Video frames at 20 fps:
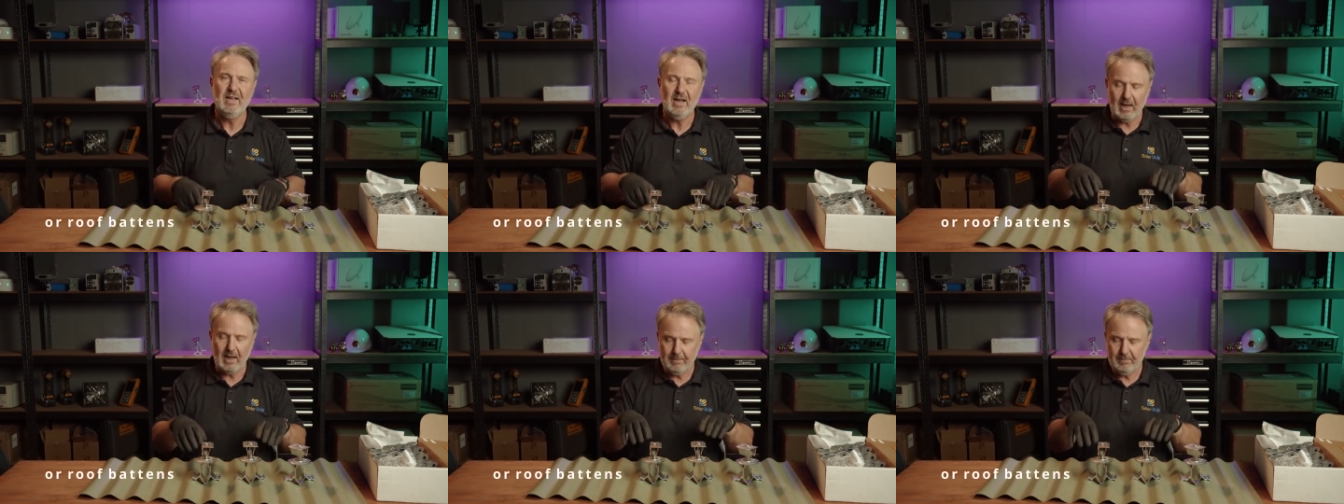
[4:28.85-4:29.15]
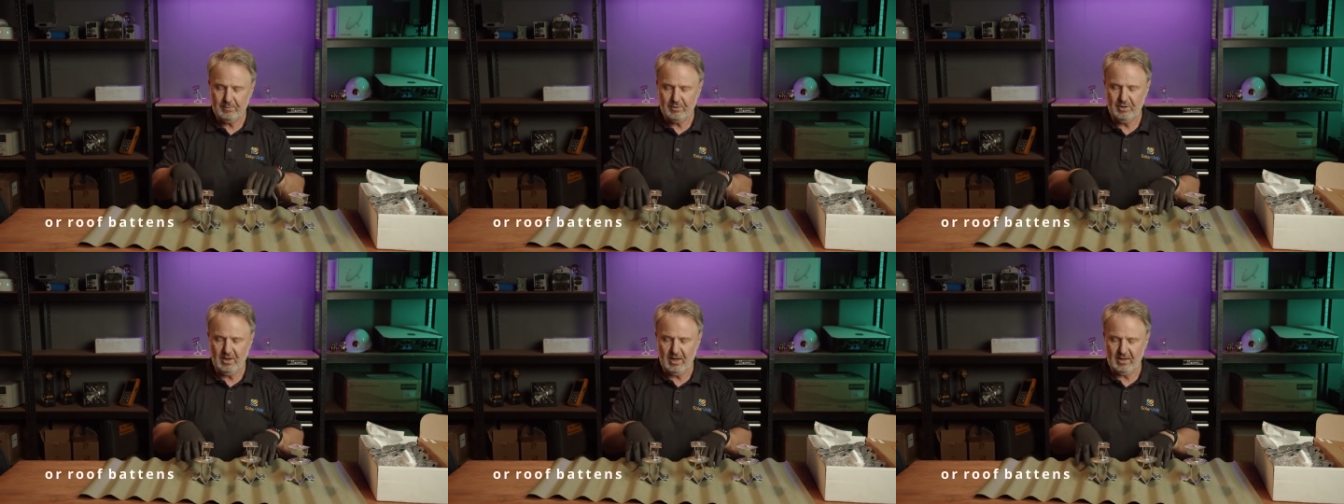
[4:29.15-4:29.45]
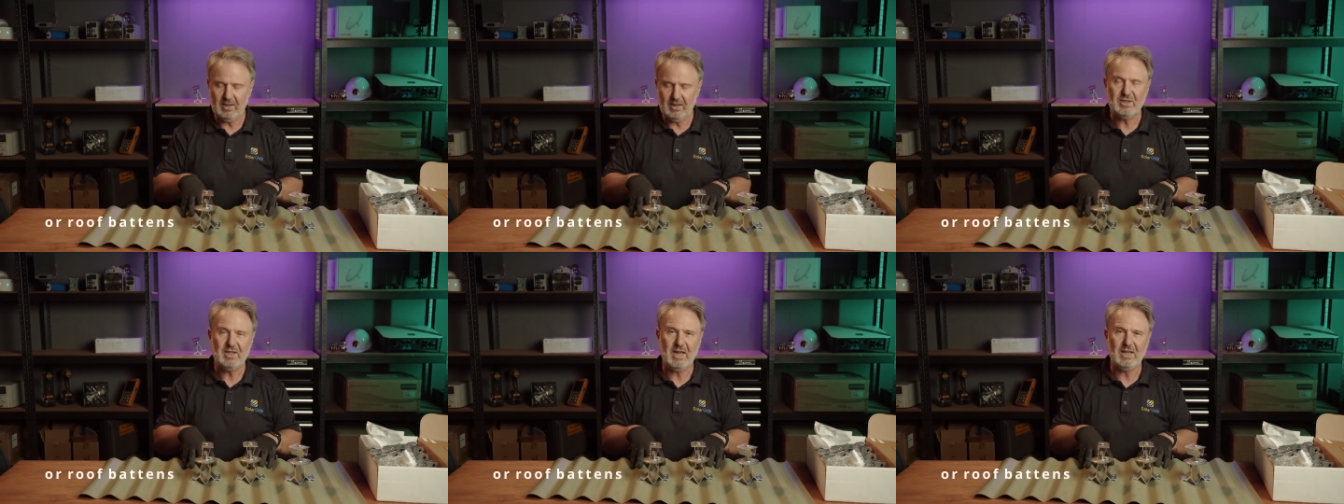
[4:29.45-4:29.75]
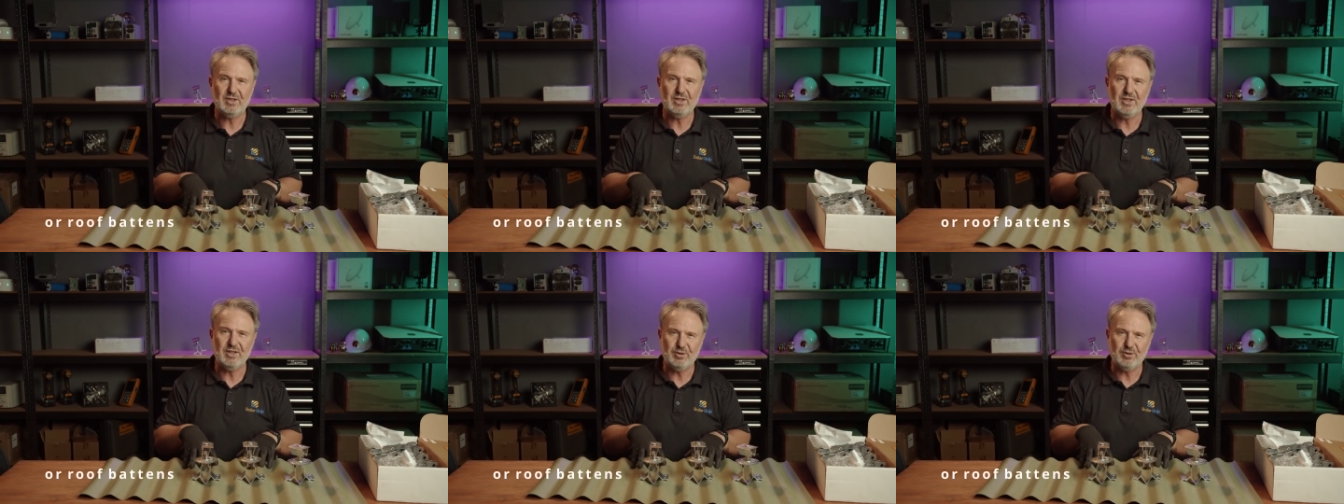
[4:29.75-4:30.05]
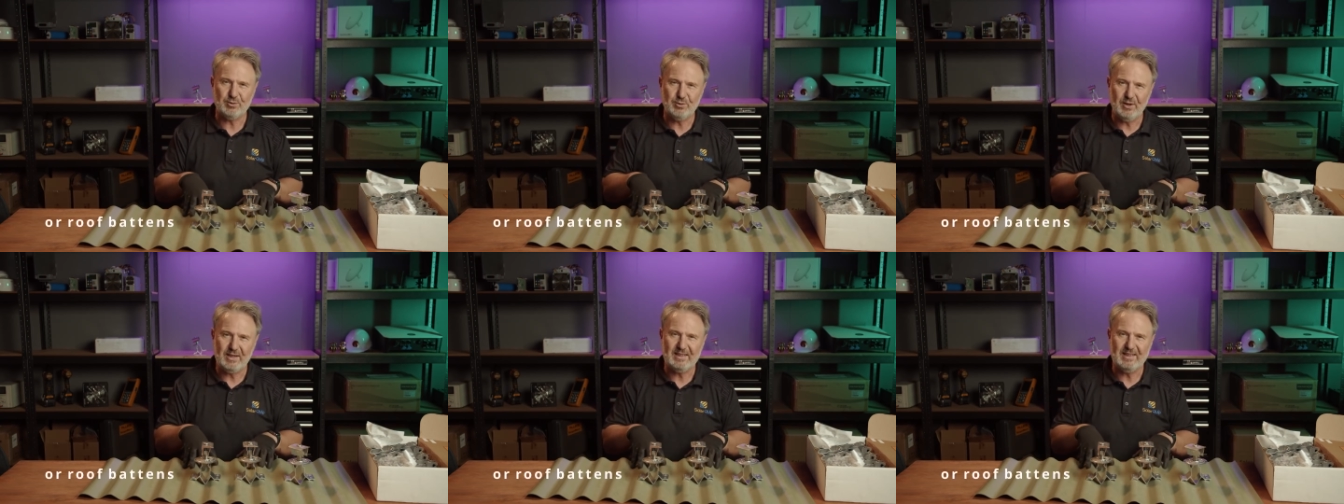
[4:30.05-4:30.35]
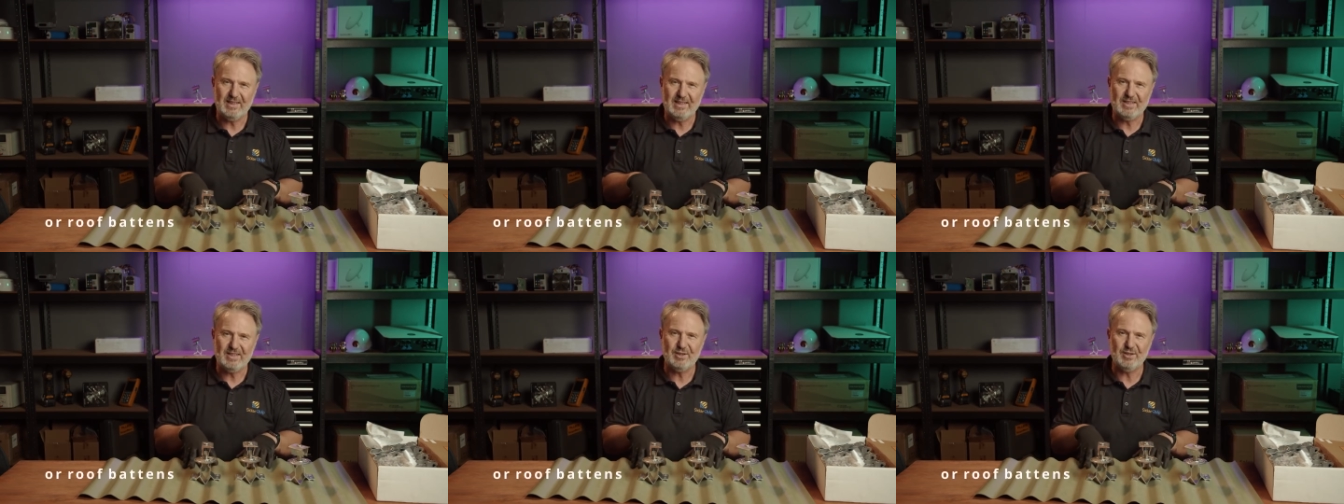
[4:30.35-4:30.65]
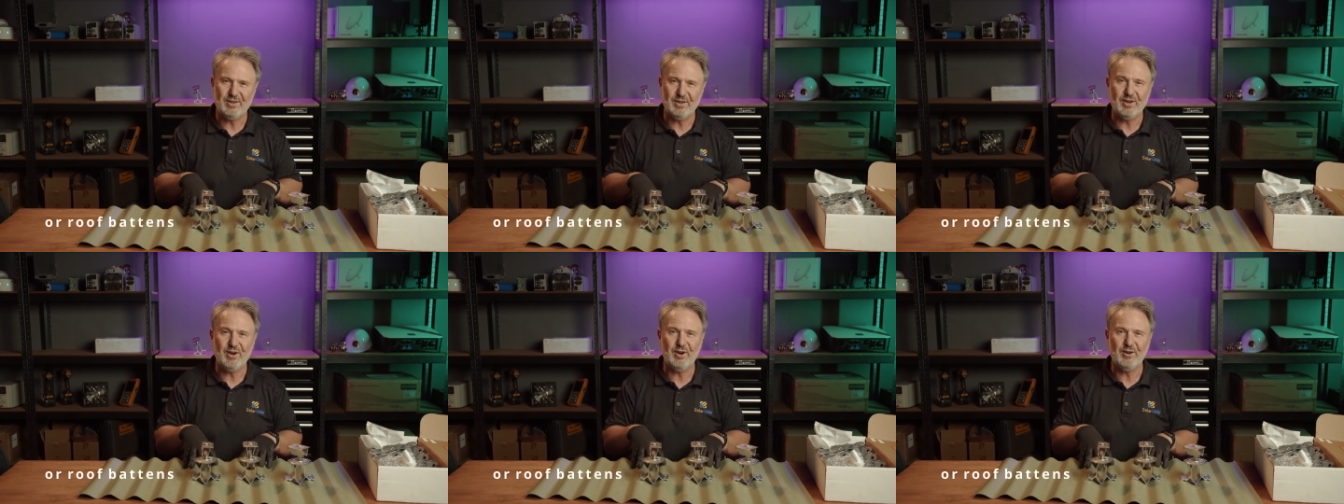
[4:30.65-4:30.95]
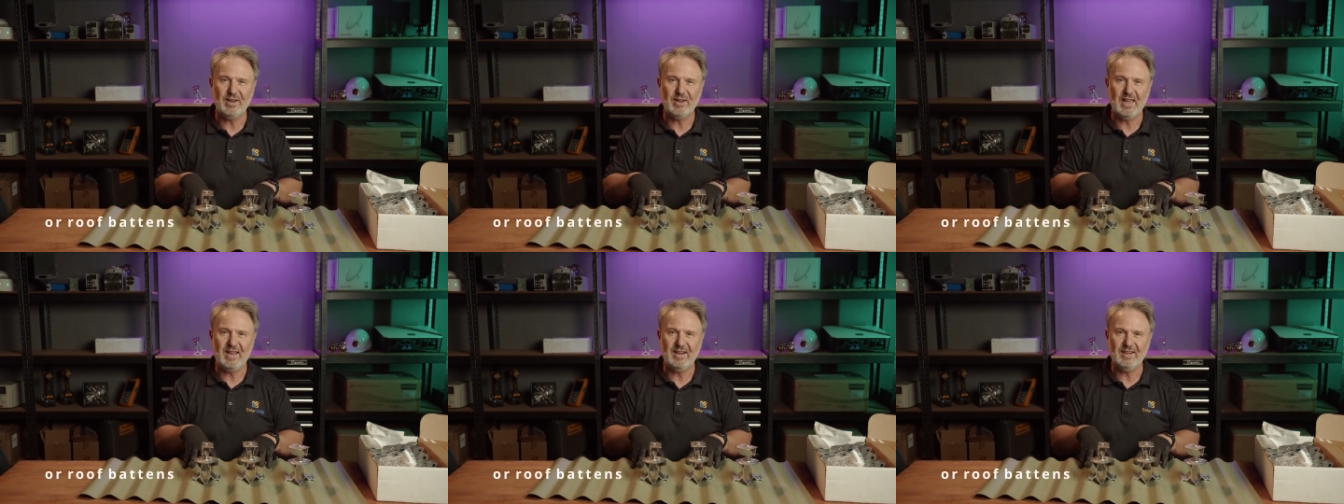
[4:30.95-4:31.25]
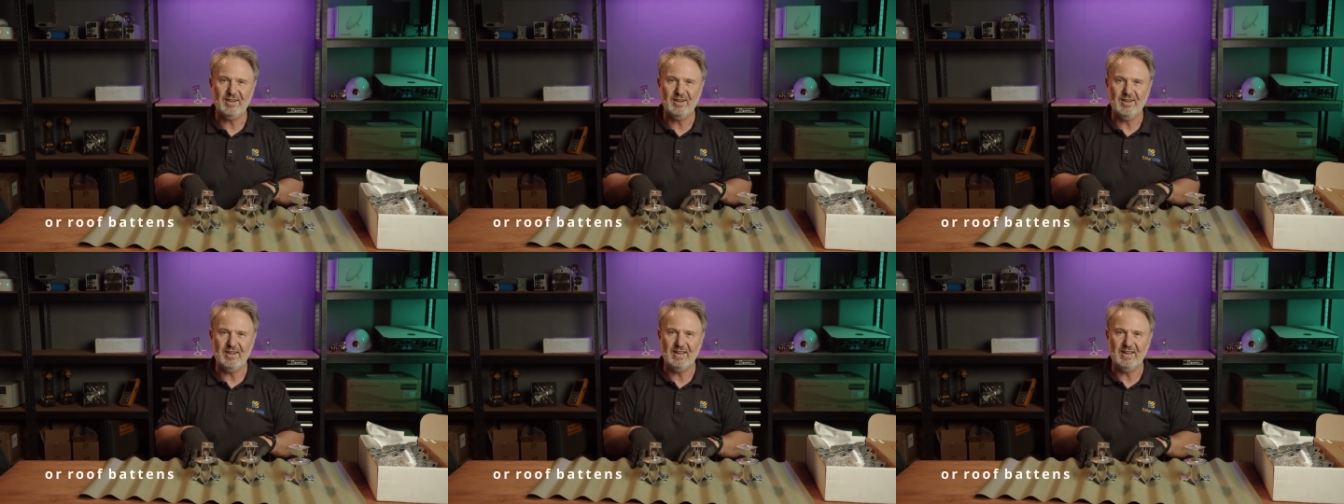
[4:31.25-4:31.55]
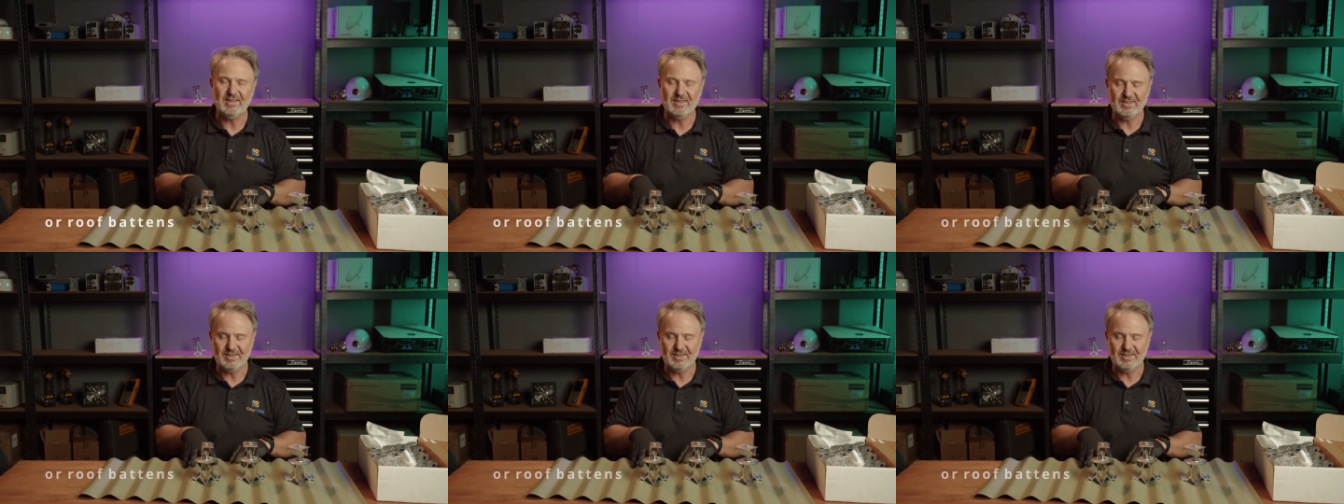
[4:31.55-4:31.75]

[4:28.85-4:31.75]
I'm attaching directly to the corrugated iron.